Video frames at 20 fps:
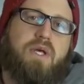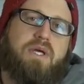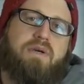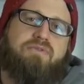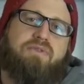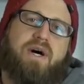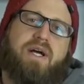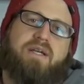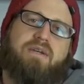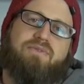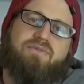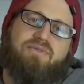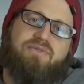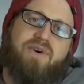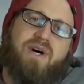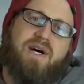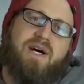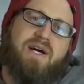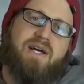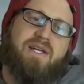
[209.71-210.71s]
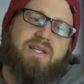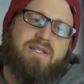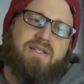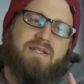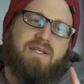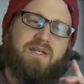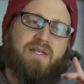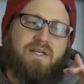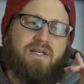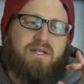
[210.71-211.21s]
if I could find
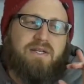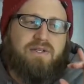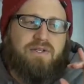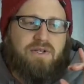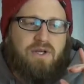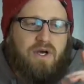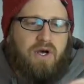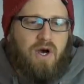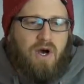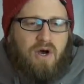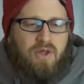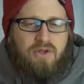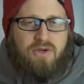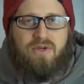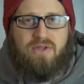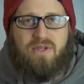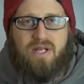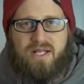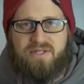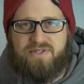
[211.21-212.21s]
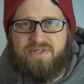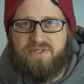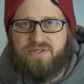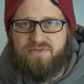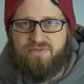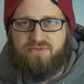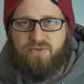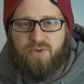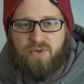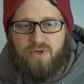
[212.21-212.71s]
other
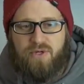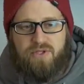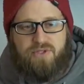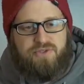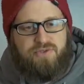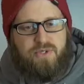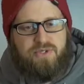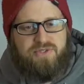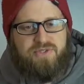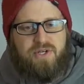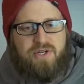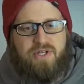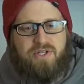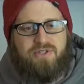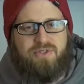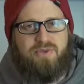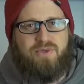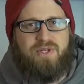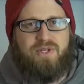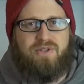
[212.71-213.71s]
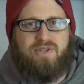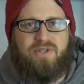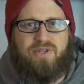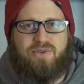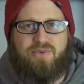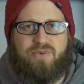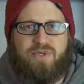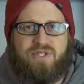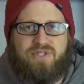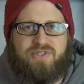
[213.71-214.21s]
lenses for it? So I started doing a
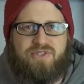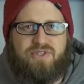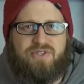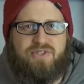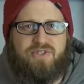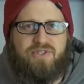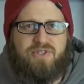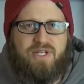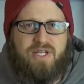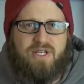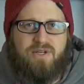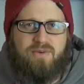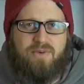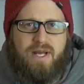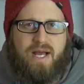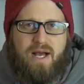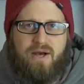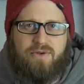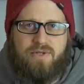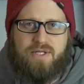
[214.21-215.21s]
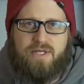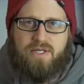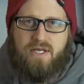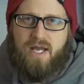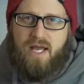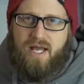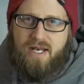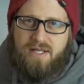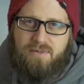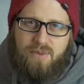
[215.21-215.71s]
little research, looking around, and
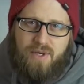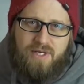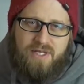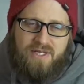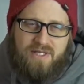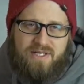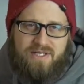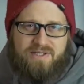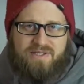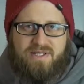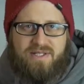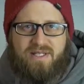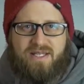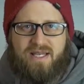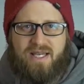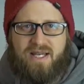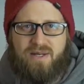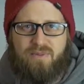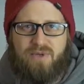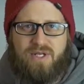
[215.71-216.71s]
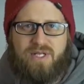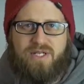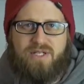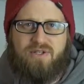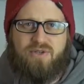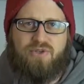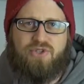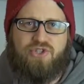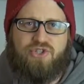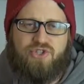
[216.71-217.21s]
anybody that is into camera
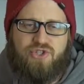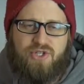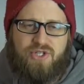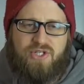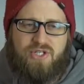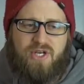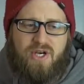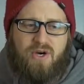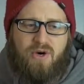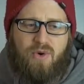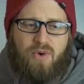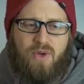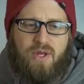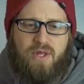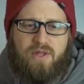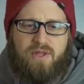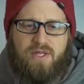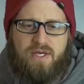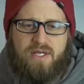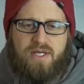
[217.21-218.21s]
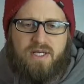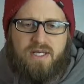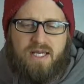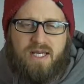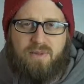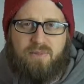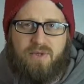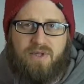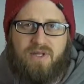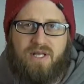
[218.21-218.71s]
gear should know that
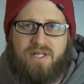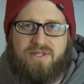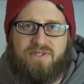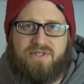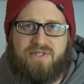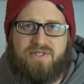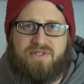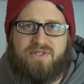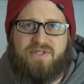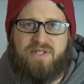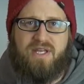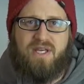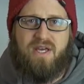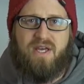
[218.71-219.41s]
camera lenses